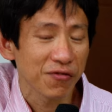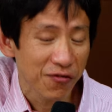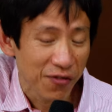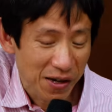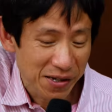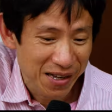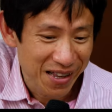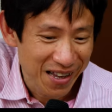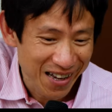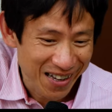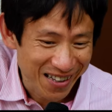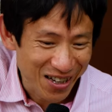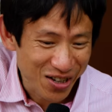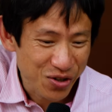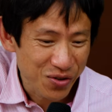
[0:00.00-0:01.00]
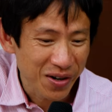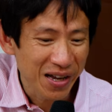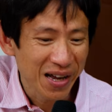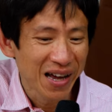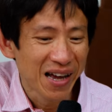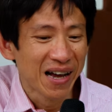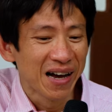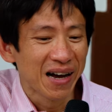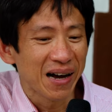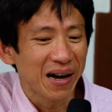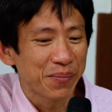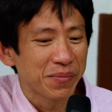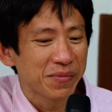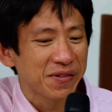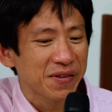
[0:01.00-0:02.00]
fascinating, Julie.
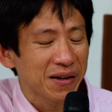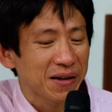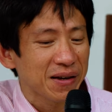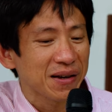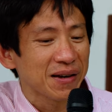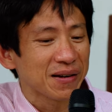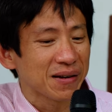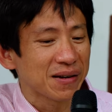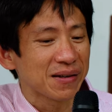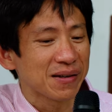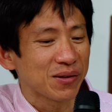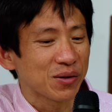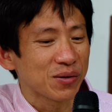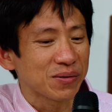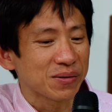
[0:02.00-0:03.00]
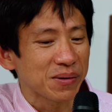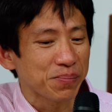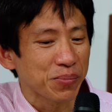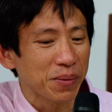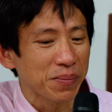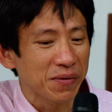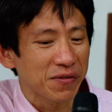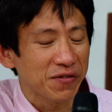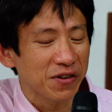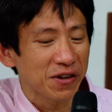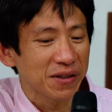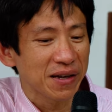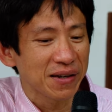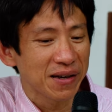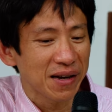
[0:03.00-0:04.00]
I'm thinking, you know, probably
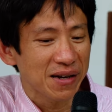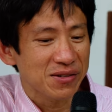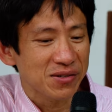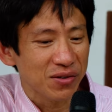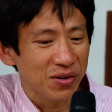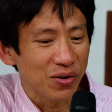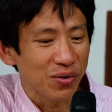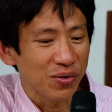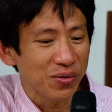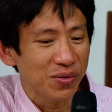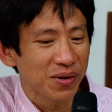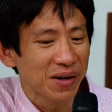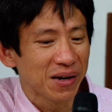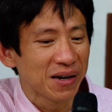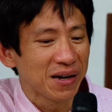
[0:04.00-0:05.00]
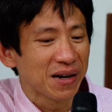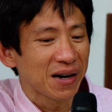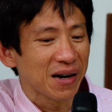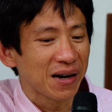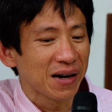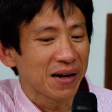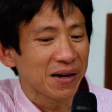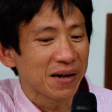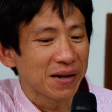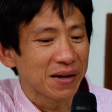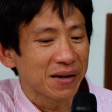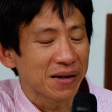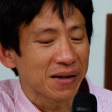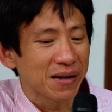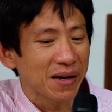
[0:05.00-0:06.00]
30 years ago, uh,
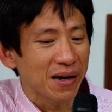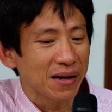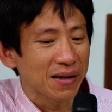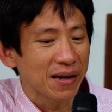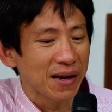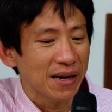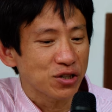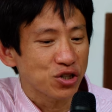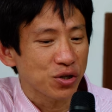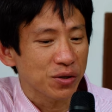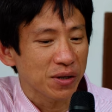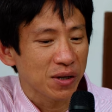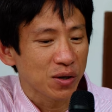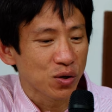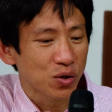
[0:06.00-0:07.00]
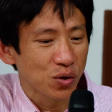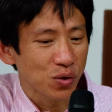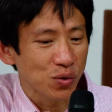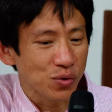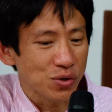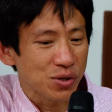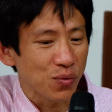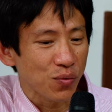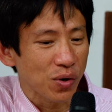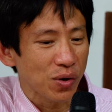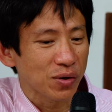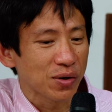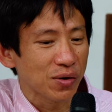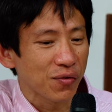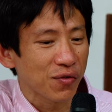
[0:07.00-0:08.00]
uh, electronic goods will
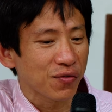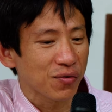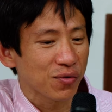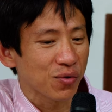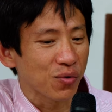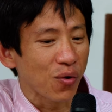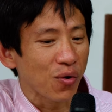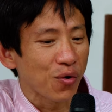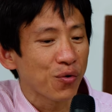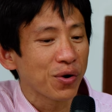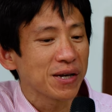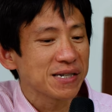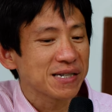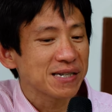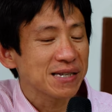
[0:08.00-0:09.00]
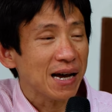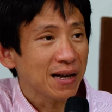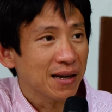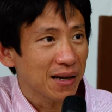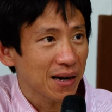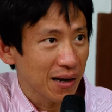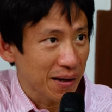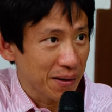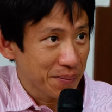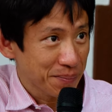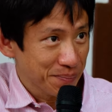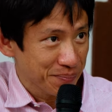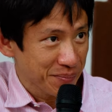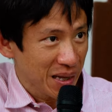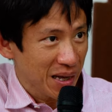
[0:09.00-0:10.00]
go through recycling
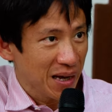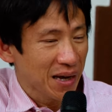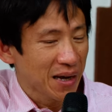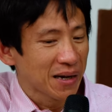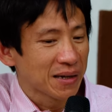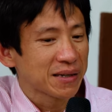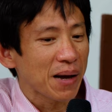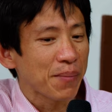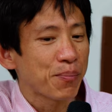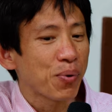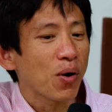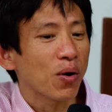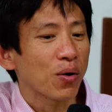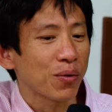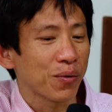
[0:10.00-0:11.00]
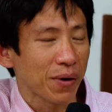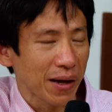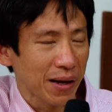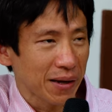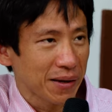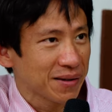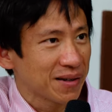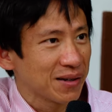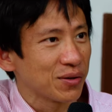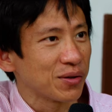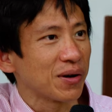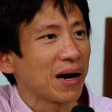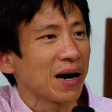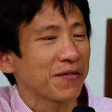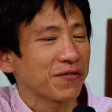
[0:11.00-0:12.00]
temporarily. You
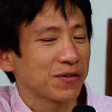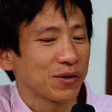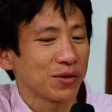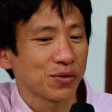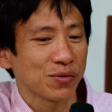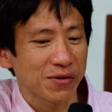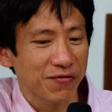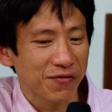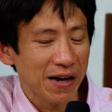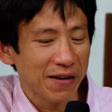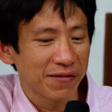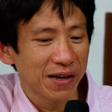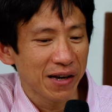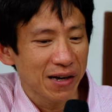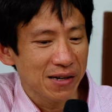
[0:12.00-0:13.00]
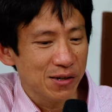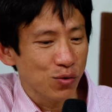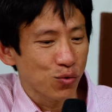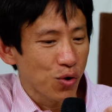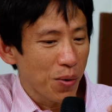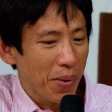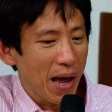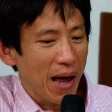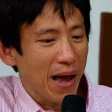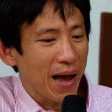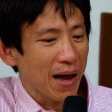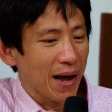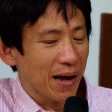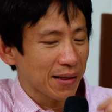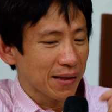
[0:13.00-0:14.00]
know, after use five years, you
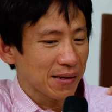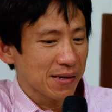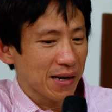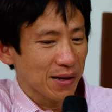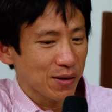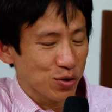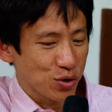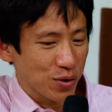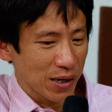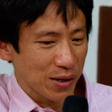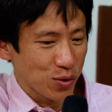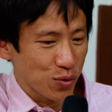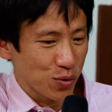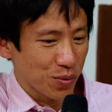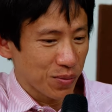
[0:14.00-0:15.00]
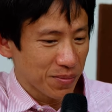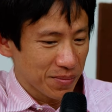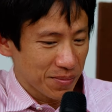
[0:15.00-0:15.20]
repair and then you try to